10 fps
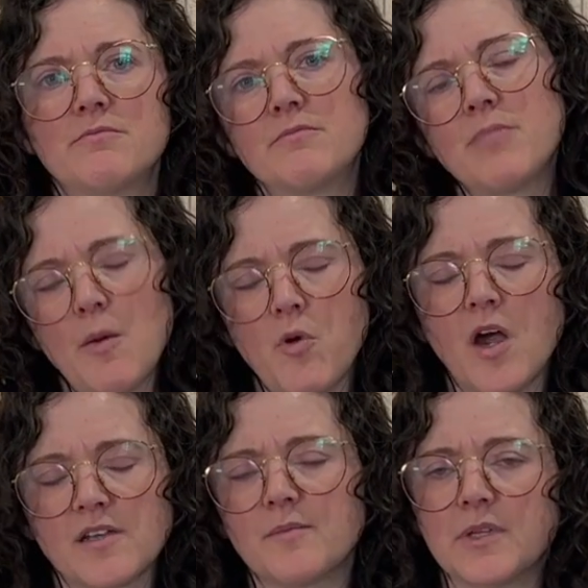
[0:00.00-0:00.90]

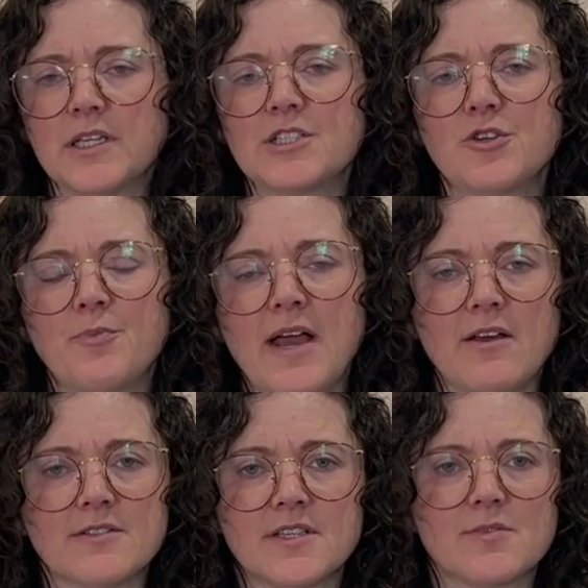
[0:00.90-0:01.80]
approximately 2
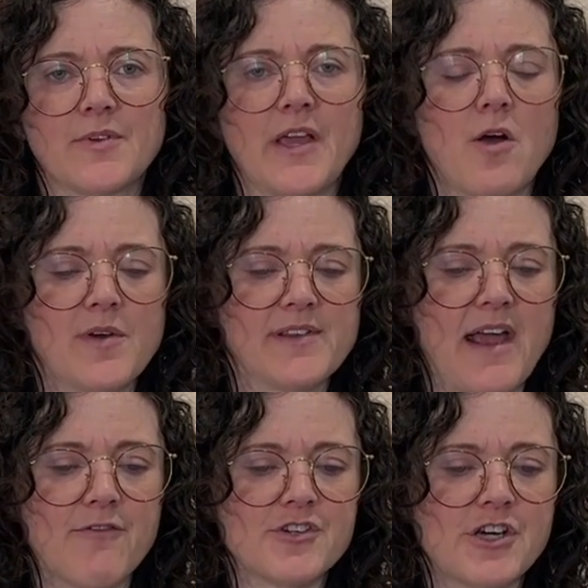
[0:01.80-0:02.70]
pounds. That's what they always
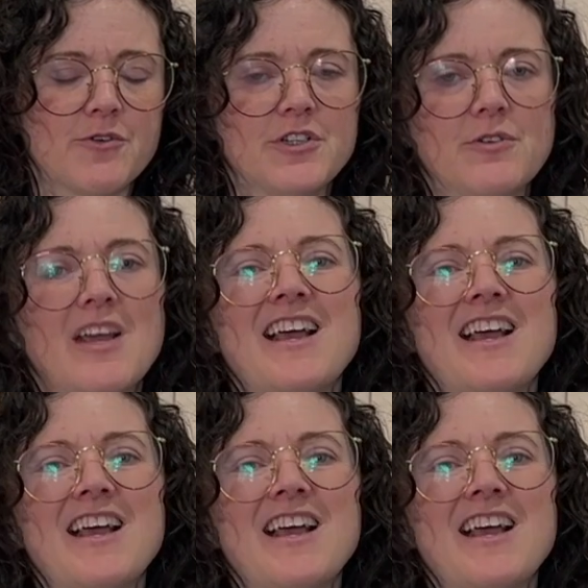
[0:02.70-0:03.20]
average out to.